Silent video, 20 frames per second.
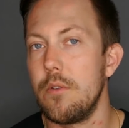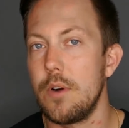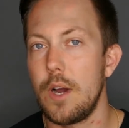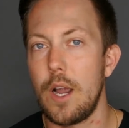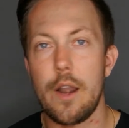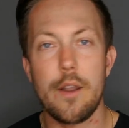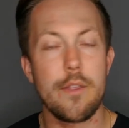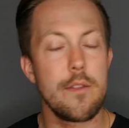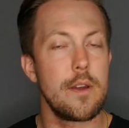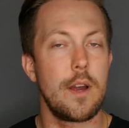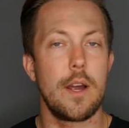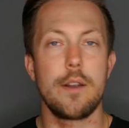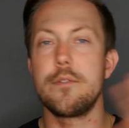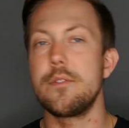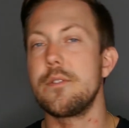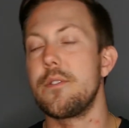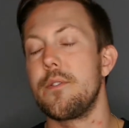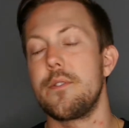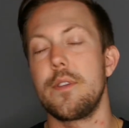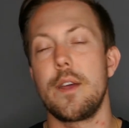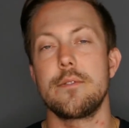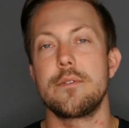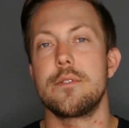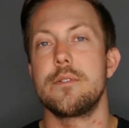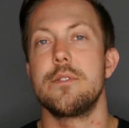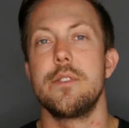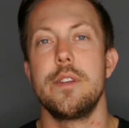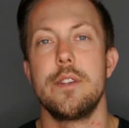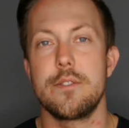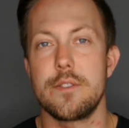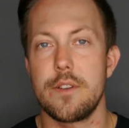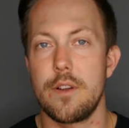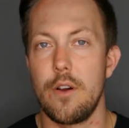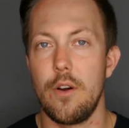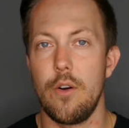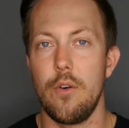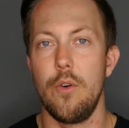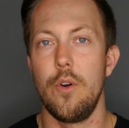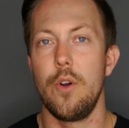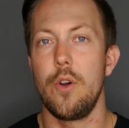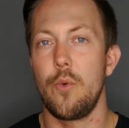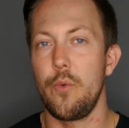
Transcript: hundreds of thousands of years ago,